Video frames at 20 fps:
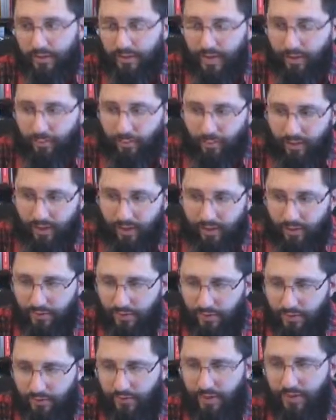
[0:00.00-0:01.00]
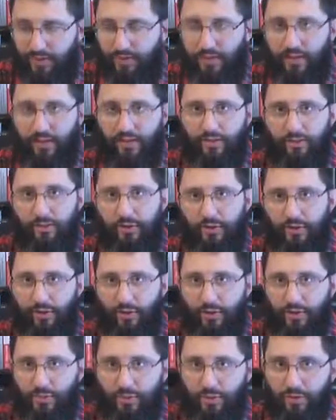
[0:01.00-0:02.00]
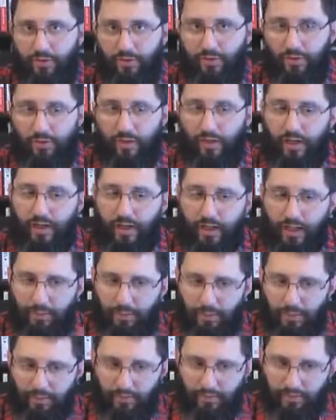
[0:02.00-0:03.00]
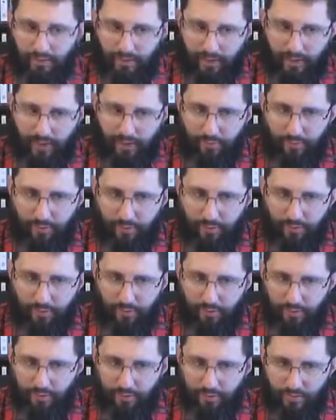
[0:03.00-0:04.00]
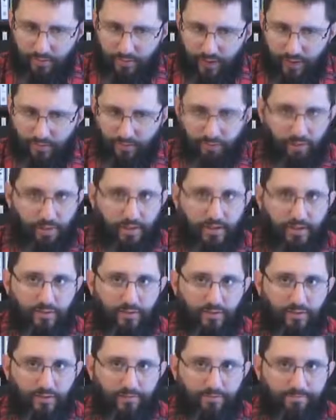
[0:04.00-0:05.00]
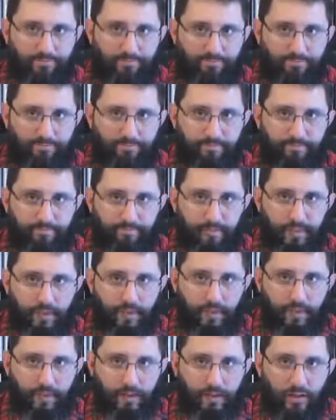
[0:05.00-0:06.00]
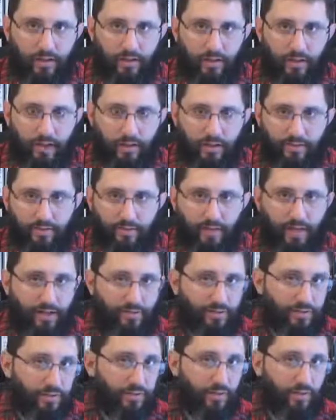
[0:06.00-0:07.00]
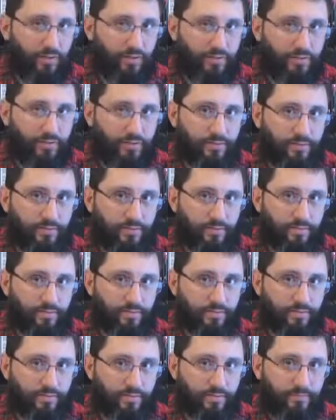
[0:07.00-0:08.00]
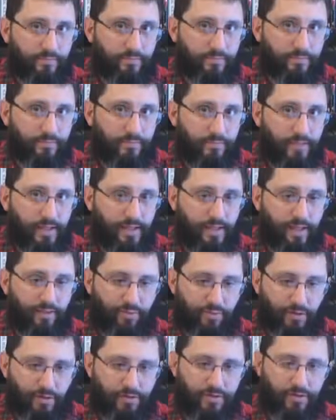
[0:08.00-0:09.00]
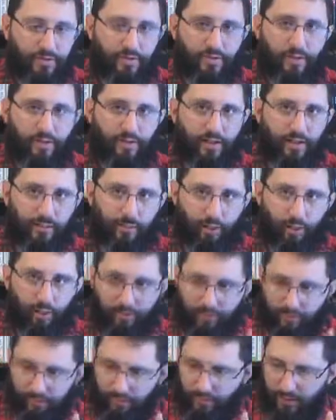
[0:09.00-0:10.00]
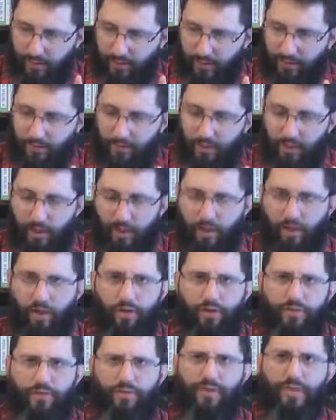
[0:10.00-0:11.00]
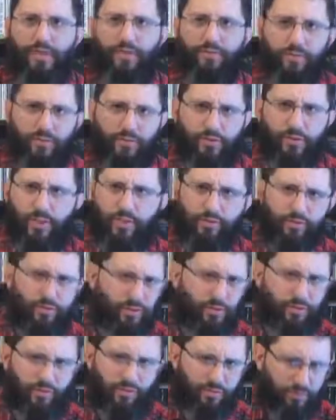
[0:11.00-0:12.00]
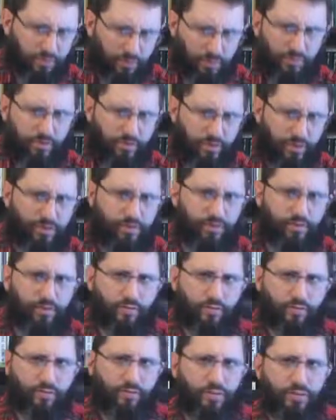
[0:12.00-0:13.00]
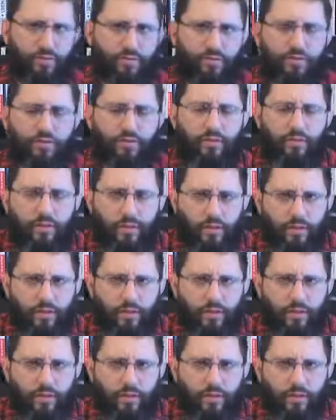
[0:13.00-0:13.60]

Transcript: Is that more dangerous than me saying to a lost person, I believe you're saved because you just have a belief? And yet they're actually lost. And they have Christians telling them all through the years, oh, you're saved, you're saved, you're, you're, you're Christian, you're Christian.